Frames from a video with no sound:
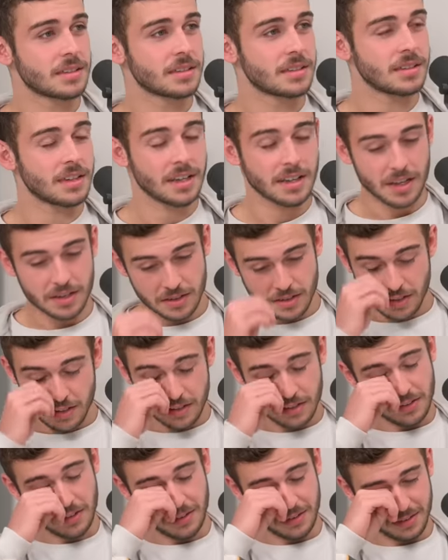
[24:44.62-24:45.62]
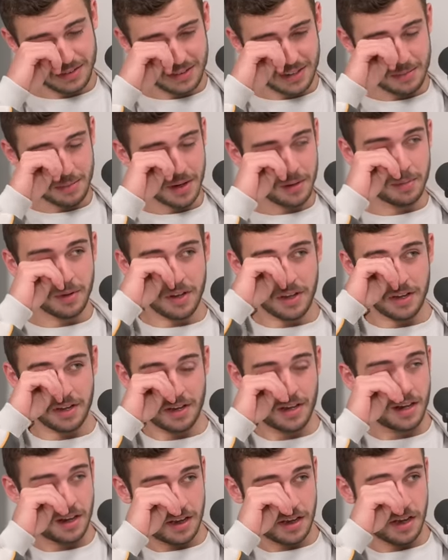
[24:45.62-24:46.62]
Yeah, that's not similar, but
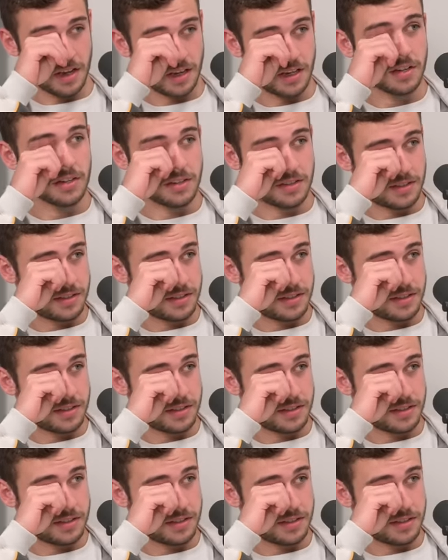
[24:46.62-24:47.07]
a, a, a good